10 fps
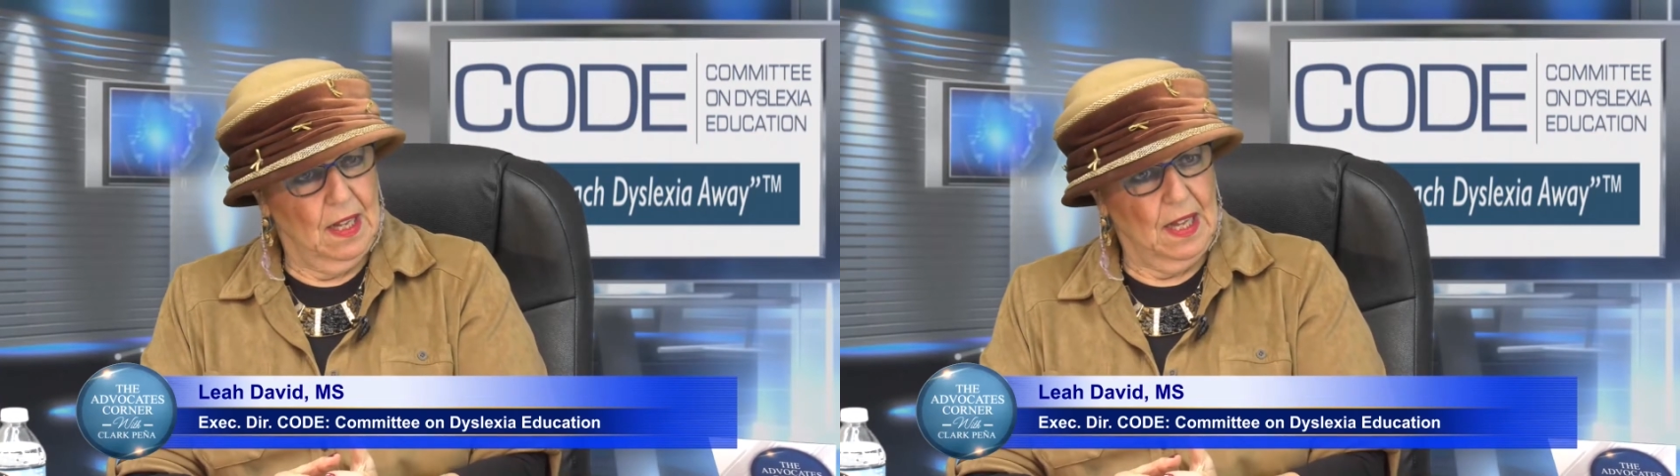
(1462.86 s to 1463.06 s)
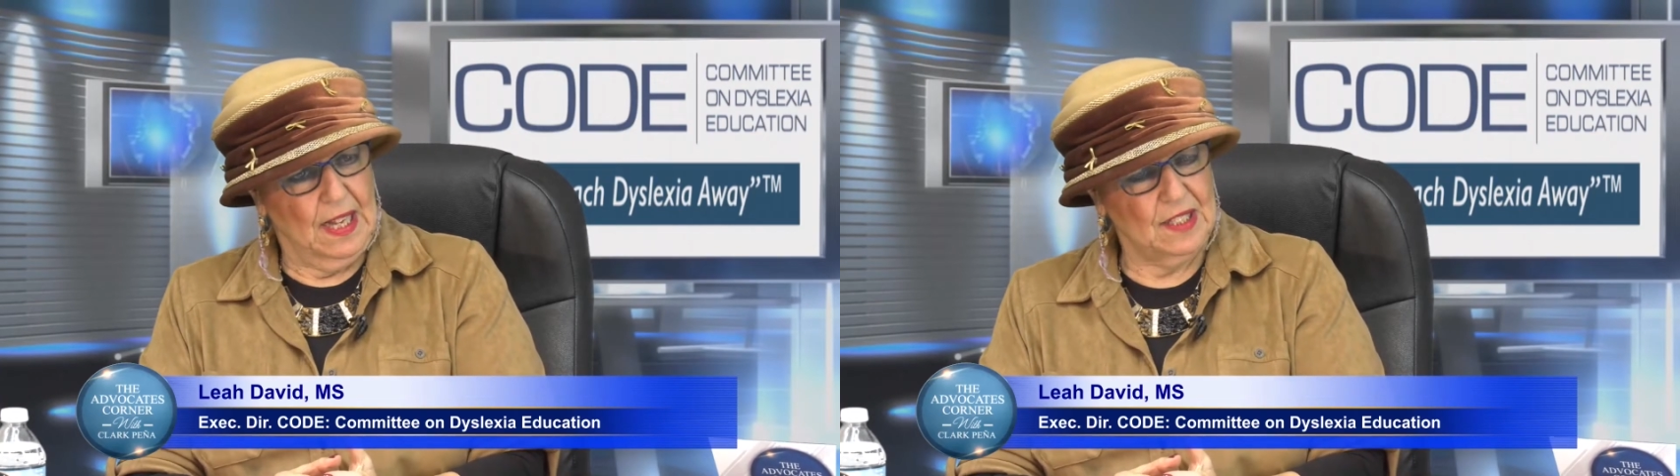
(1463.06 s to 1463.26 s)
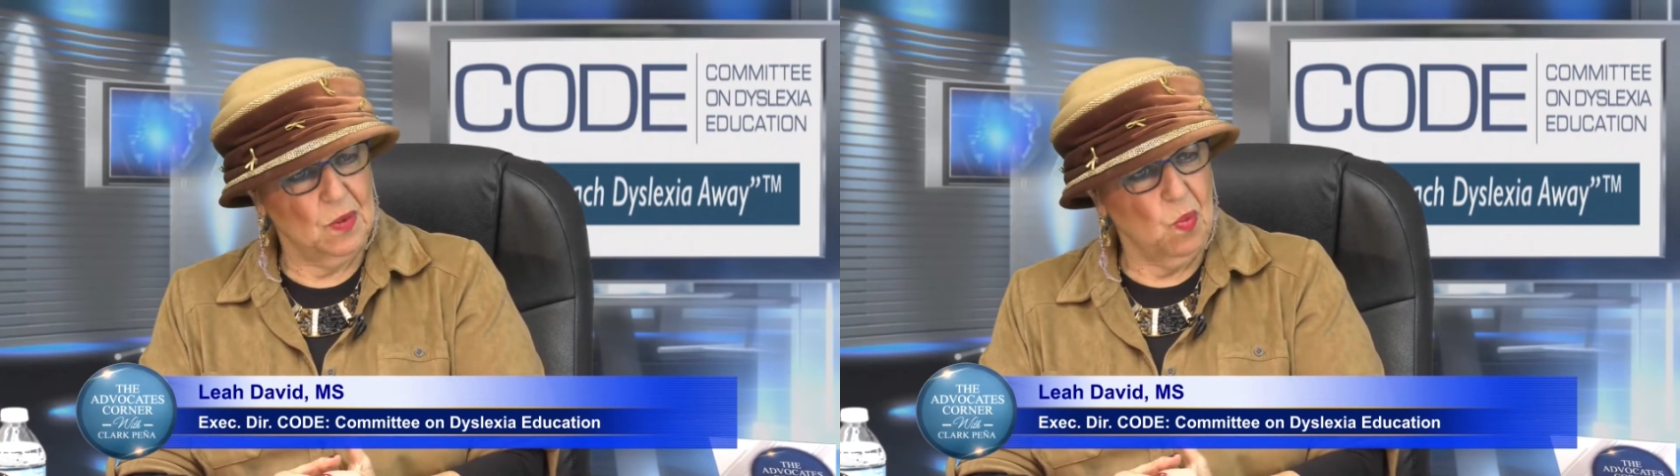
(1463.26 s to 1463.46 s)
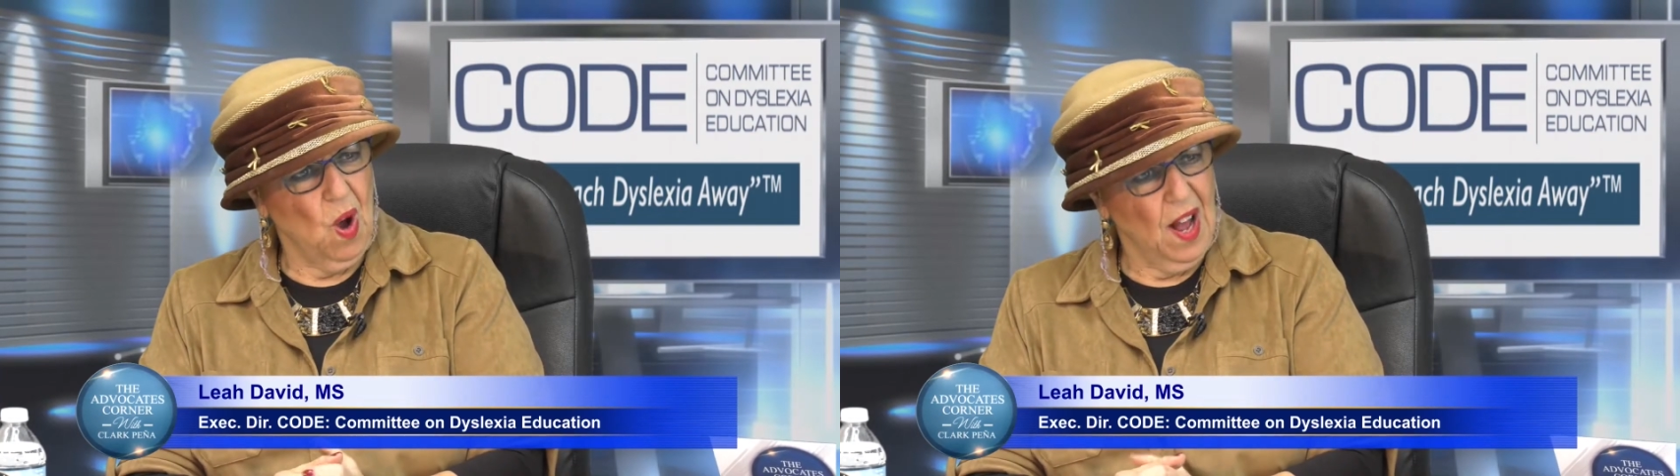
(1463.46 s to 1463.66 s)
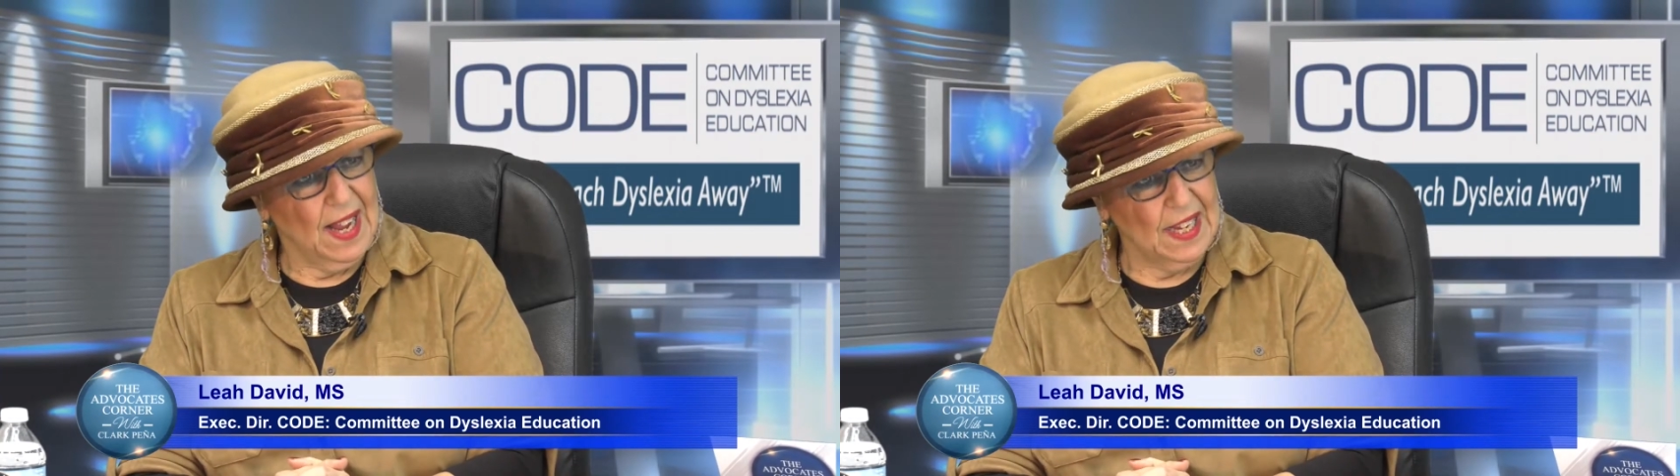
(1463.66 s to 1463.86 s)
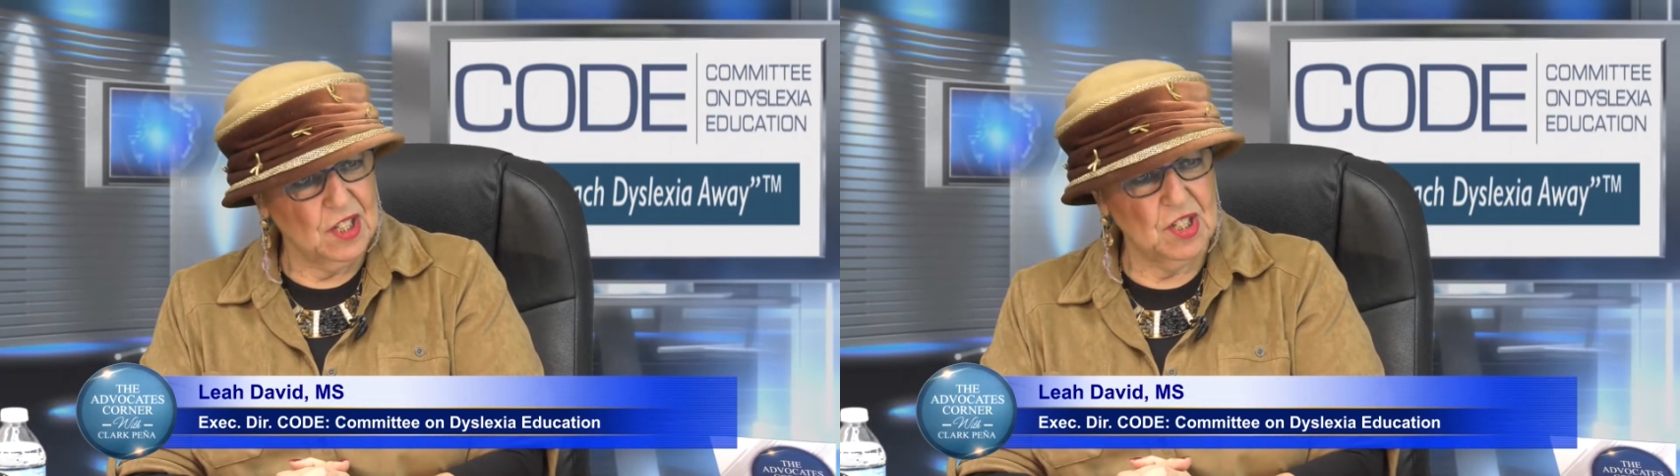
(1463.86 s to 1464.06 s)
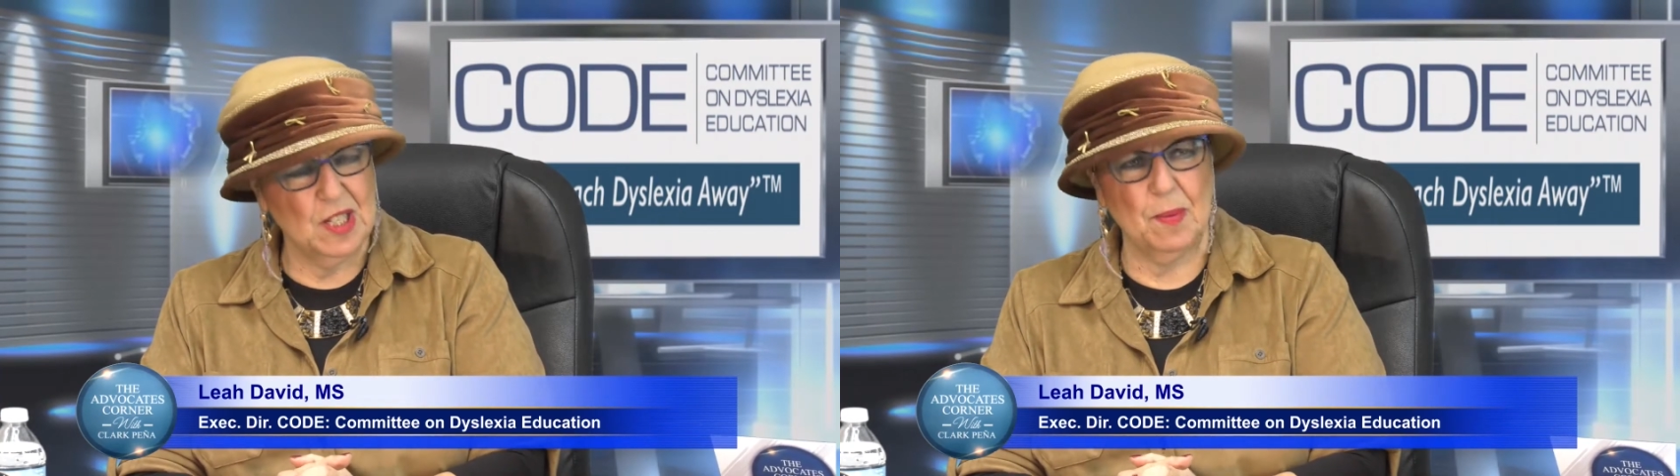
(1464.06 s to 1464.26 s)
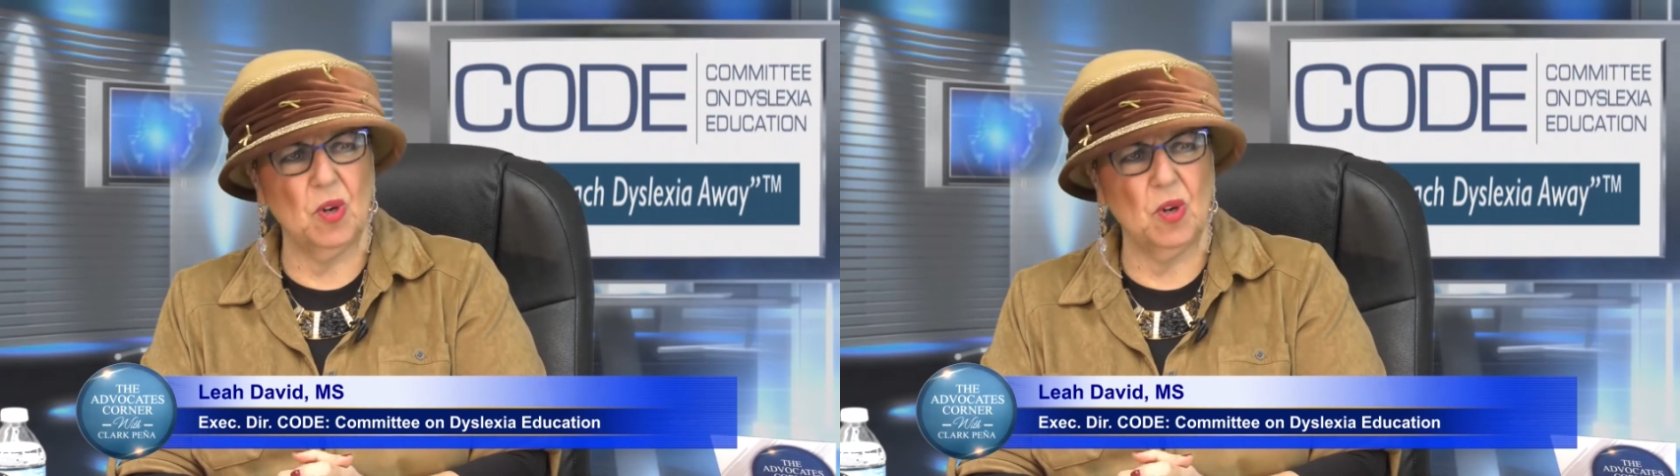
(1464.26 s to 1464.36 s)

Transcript: I said, why? She said,